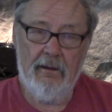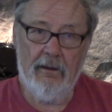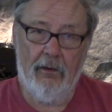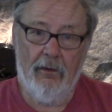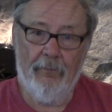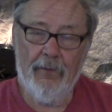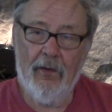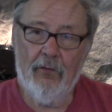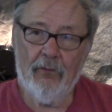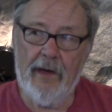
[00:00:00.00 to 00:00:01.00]
You know,
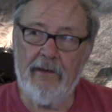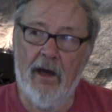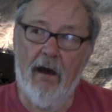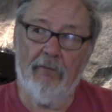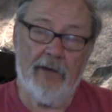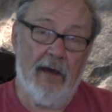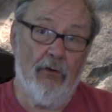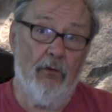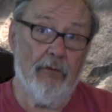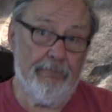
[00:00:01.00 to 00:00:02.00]
right now I've got over